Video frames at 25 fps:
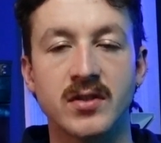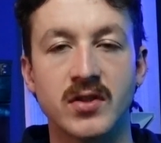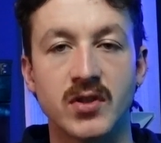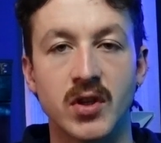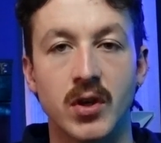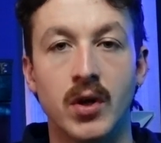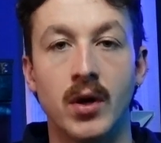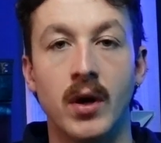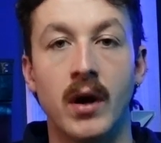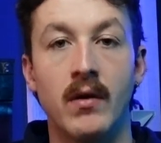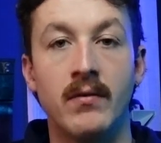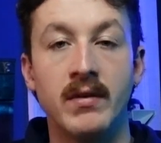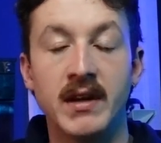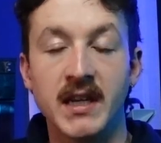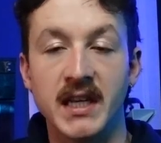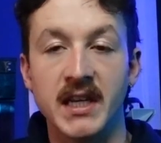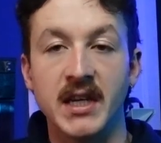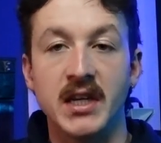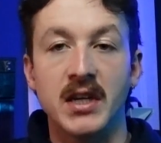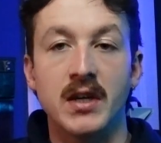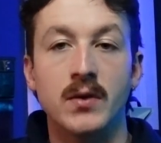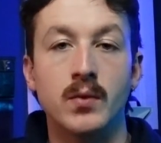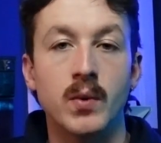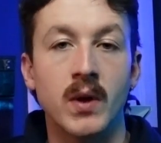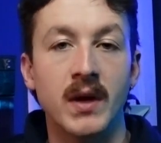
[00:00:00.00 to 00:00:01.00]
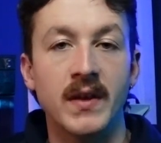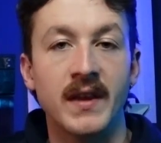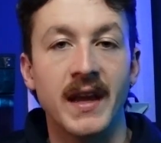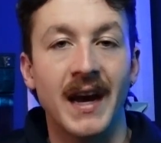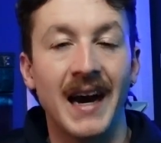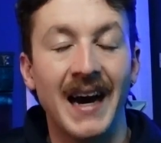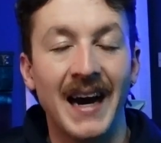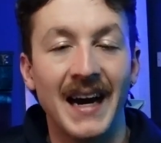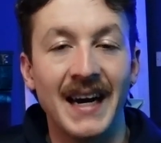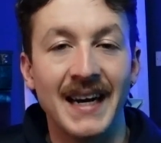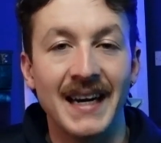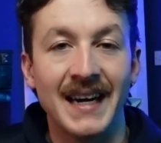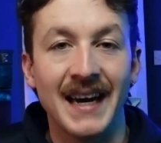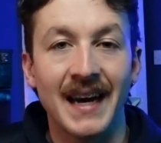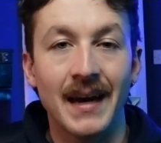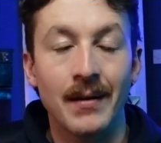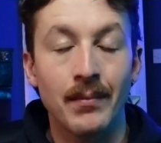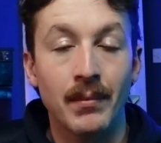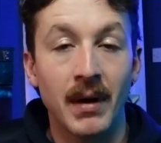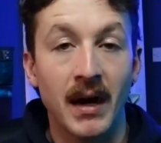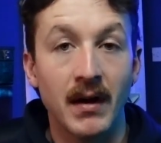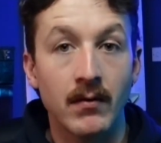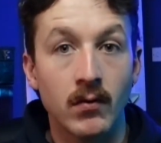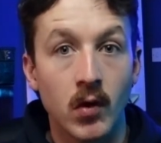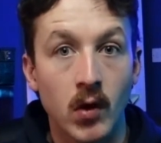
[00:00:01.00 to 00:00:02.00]
So a really good one that I get
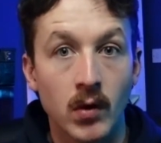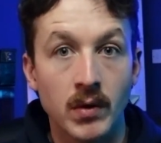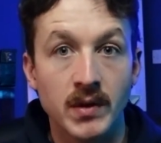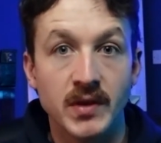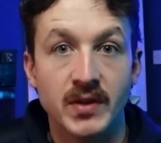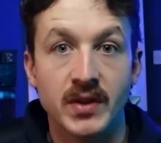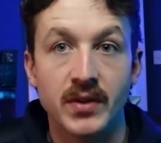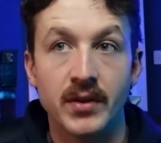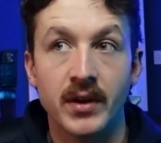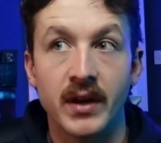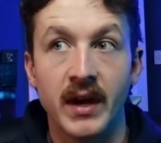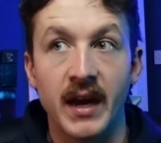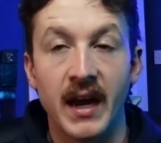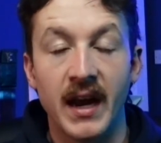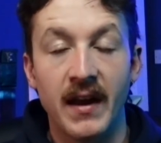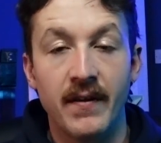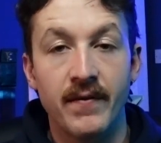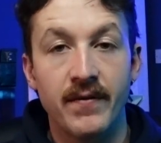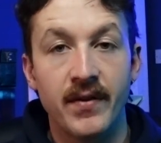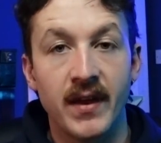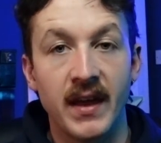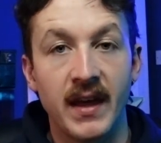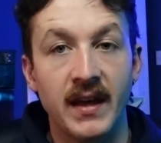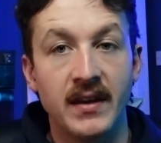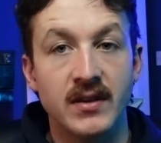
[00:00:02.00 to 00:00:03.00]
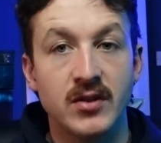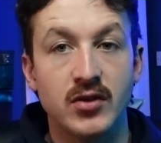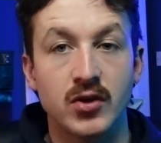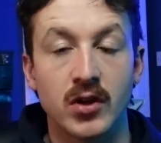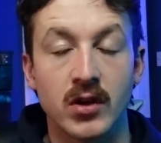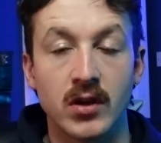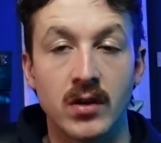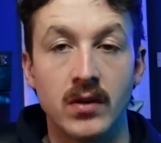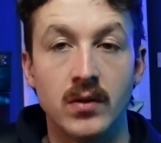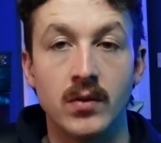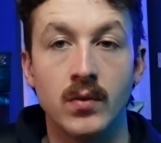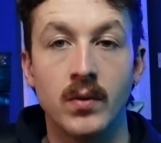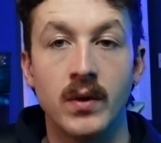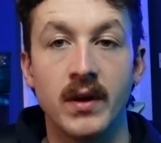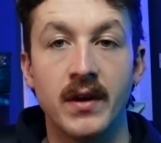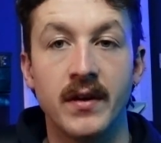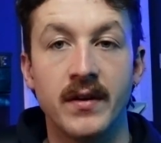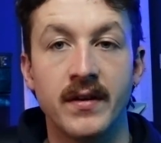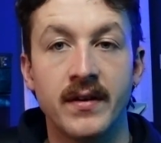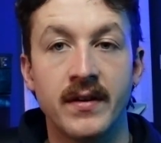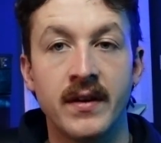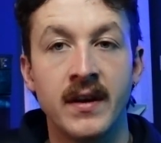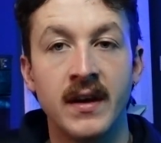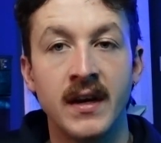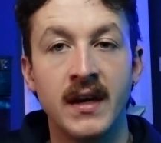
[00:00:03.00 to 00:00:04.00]
my rowers doing if they struggle
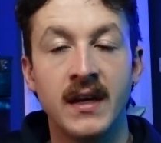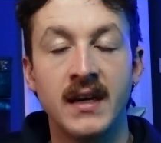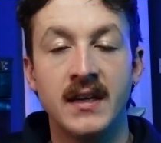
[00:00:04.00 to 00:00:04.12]
with